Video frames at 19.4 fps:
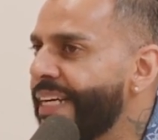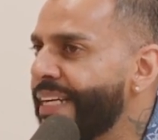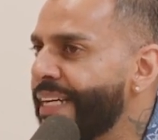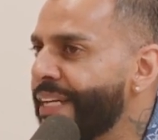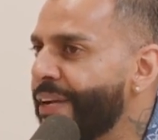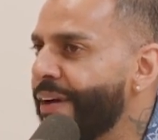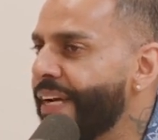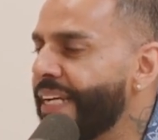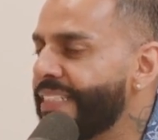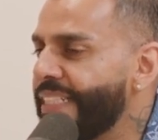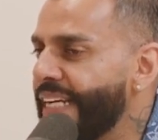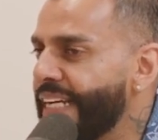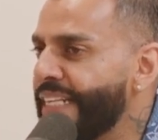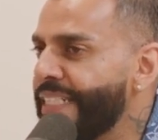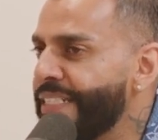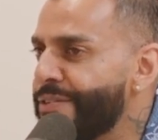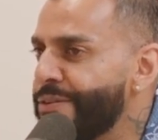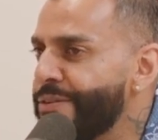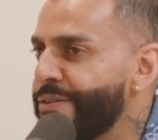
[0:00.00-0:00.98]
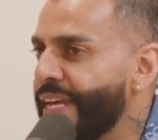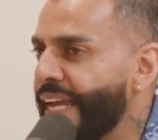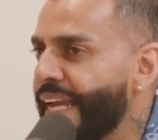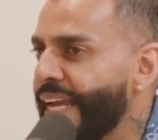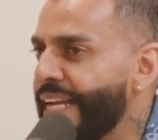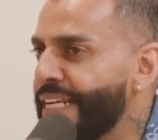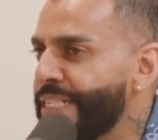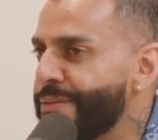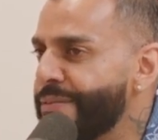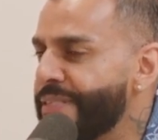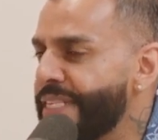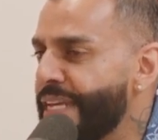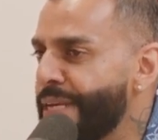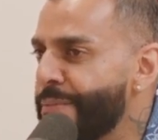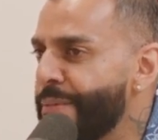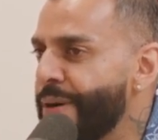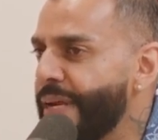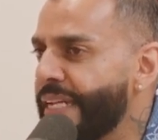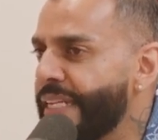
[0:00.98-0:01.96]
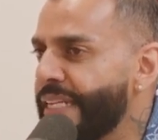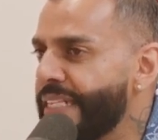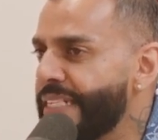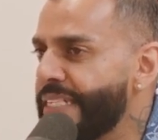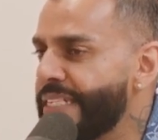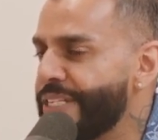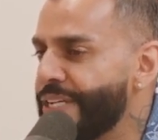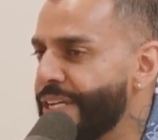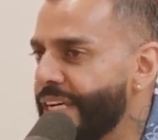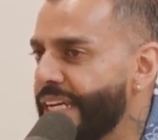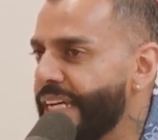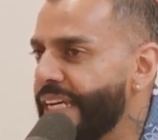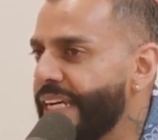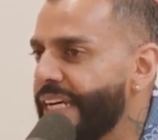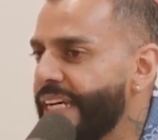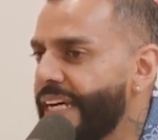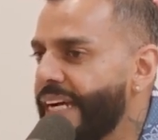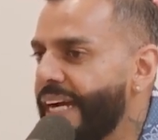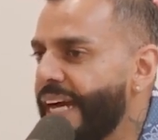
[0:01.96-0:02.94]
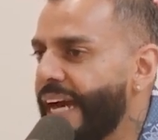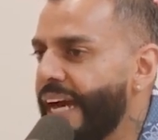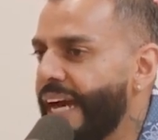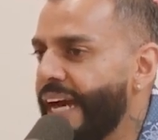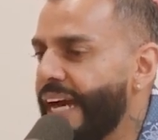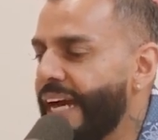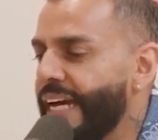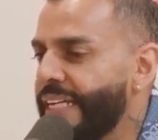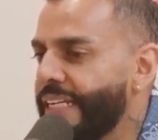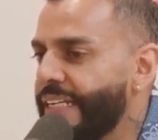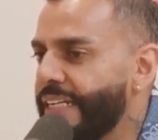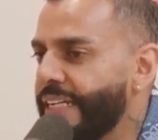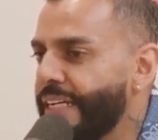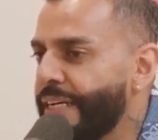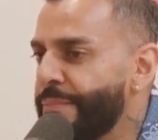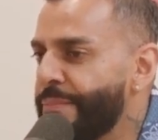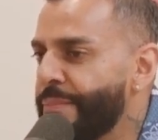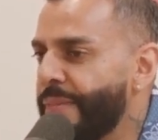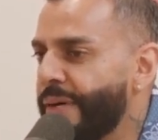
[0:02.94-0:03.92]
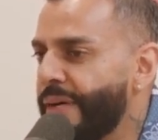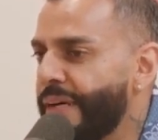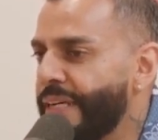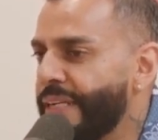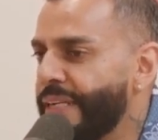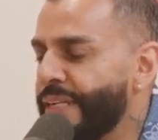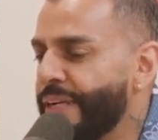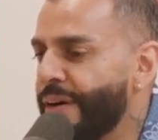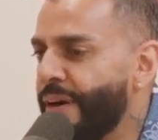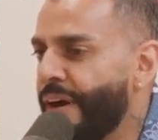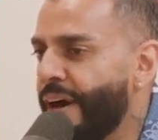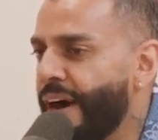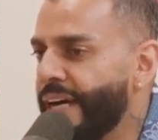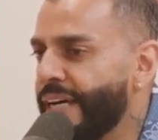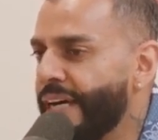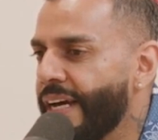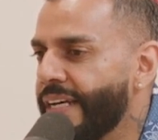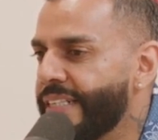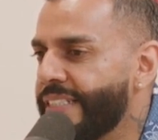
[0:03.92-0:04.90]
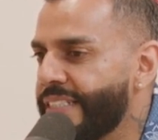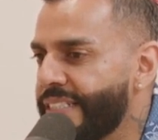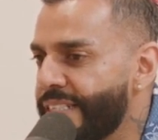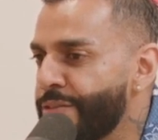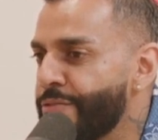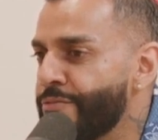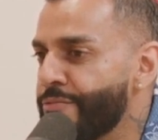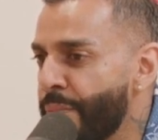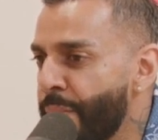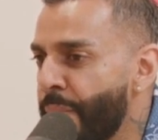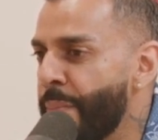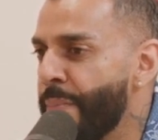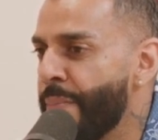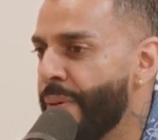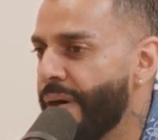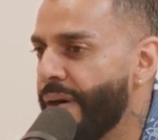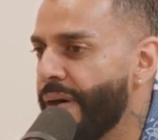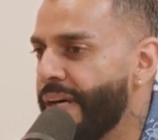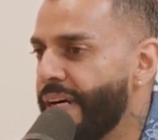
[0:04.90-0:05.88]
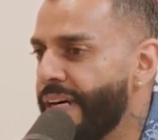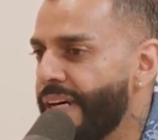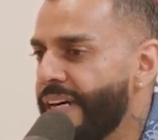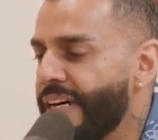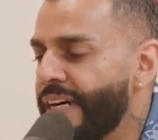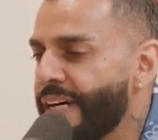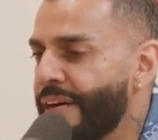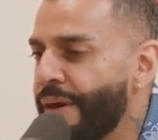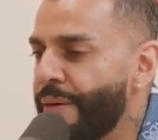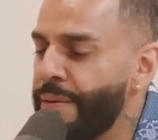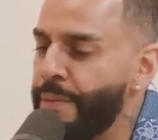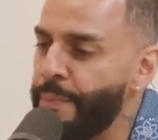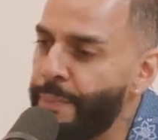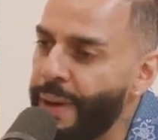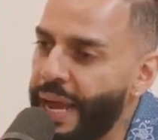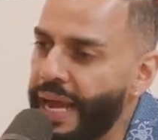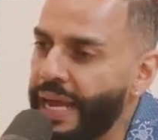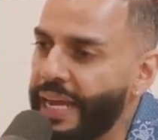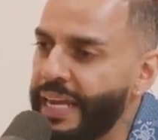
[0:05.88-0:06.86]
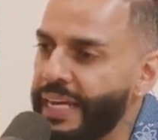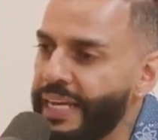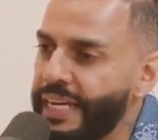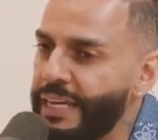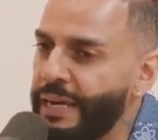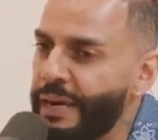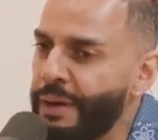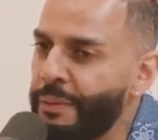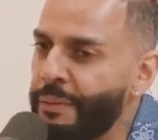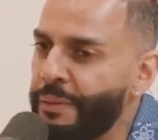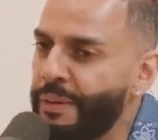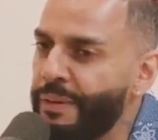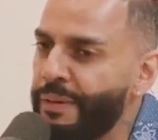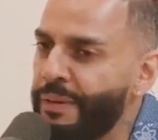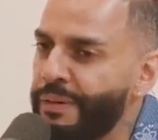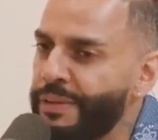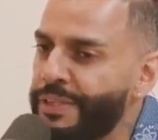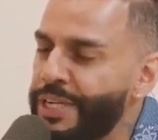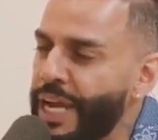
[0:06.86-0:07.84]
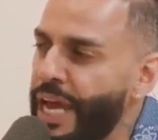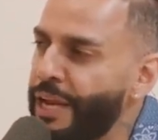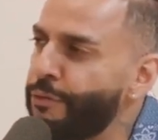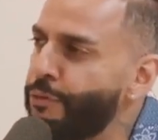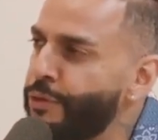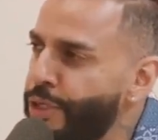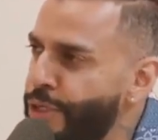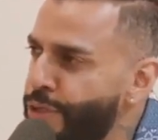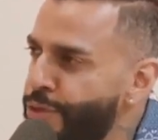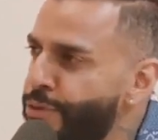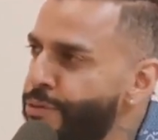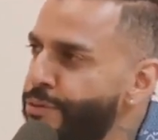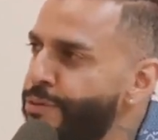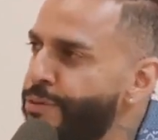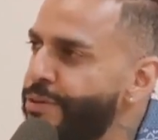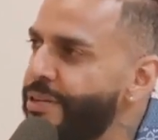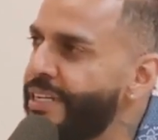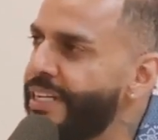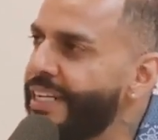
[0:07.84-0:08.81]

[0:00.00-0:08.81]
you know, exactly two decades we're celebrating this year. And, um, you know, I, I still remember going back, Channel U,